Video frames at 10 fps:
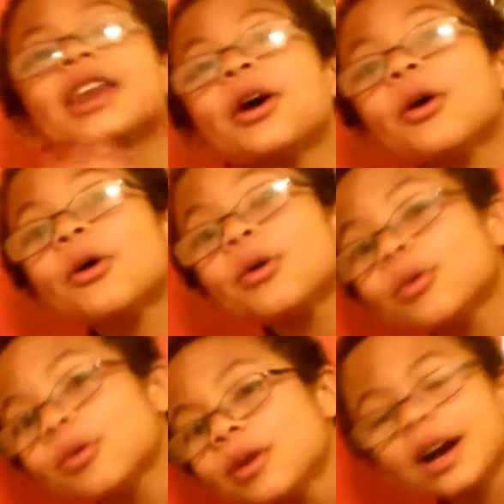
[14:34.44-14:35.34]
I
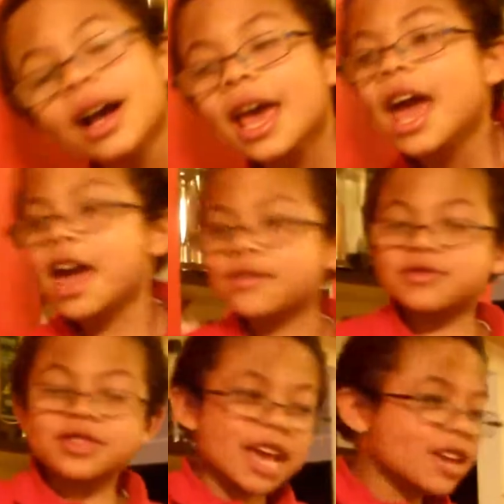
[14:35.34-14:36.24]
know.
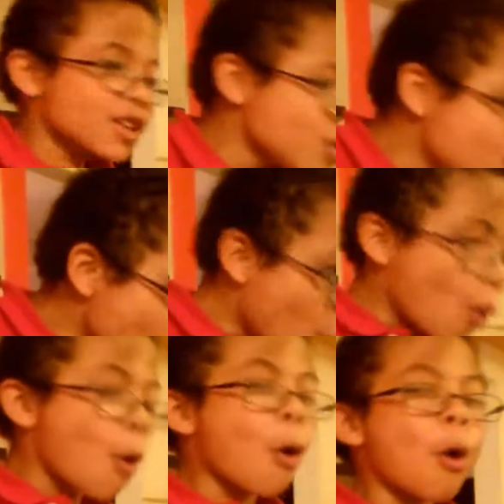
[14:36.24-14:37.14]
And thank you
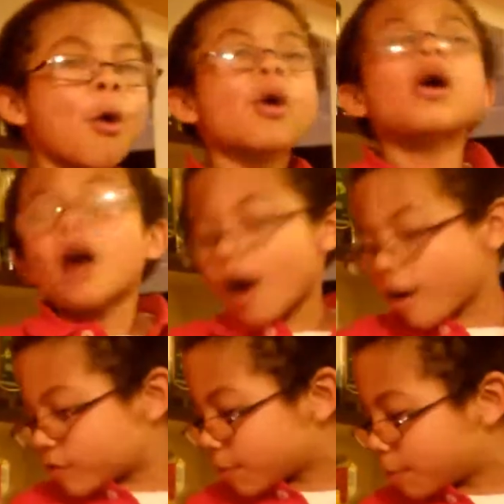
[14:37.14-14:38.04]
all
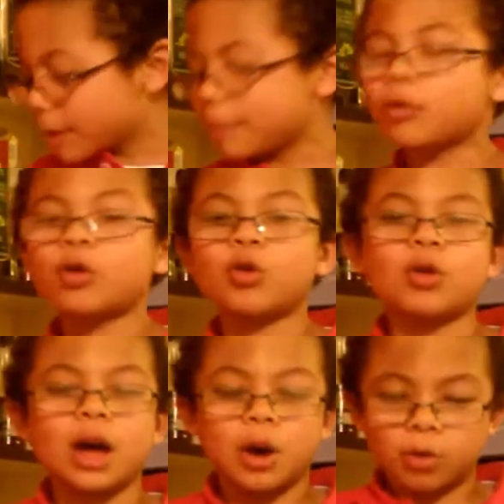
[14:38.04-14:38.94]
of the people
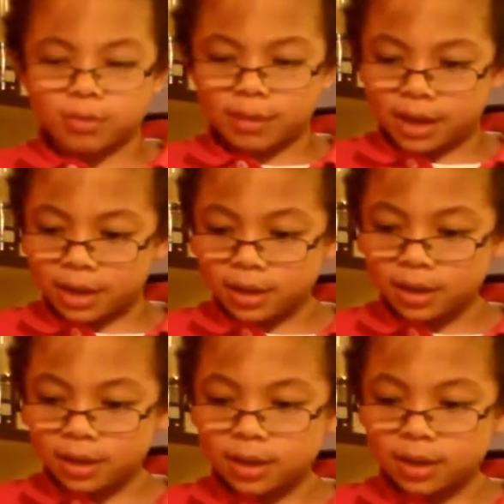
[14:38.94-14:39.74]
who helped me.